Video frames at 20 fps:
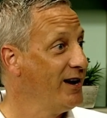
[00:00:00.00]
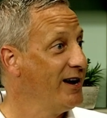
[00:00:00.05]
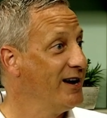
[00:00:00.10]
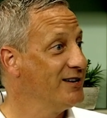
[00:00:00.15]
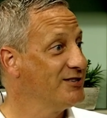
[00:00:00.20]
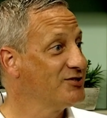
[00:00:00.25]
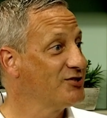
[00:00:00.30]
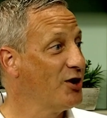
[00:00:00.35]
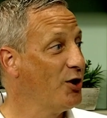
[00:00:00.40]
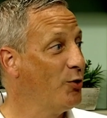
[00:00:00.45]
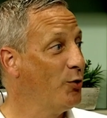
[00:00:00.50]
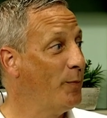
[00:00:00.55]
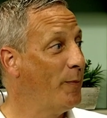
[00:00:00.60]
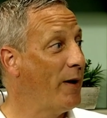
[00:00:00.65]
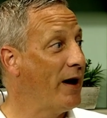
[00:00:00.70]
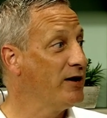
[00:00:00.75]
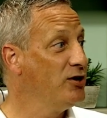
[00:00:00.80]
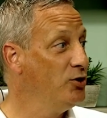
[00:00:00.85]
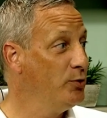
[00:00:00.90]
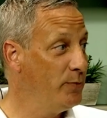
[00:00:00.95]
And so,
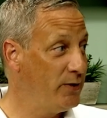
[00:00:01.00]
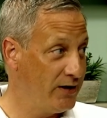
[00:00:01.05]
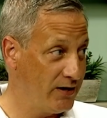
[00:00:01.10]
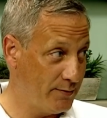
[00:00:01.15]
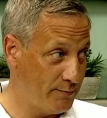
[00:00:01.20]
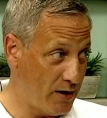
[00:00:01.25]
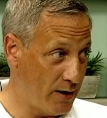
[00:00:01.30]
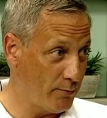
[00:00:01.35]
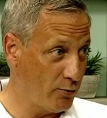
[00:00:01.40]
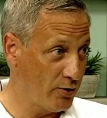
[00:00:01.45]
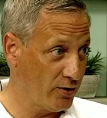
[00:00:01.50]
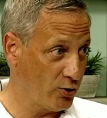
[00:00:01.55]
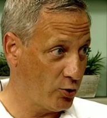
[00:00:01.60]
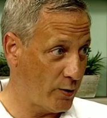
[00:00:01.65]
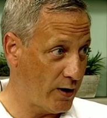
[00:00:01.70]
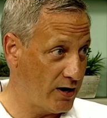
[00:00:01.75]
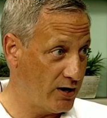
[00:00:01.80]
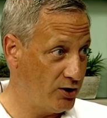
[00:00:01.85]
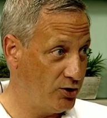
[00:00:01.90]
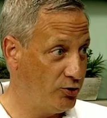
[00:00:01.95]
by you being a member of the
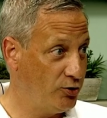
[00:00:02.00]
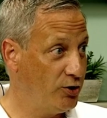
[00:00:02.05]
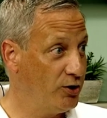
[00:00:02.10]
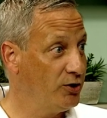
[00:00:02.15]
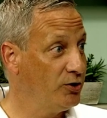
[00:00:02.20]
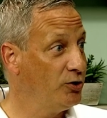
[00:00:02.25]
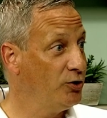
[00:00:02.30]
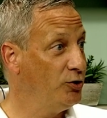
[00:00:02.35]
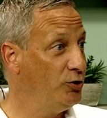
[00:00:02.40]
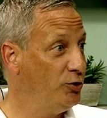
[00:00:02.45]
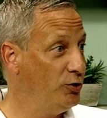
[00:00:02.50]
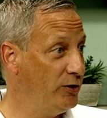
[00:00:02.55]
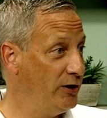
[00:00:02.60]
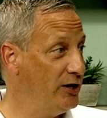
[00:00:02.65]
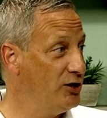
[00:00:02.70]
credit union, you,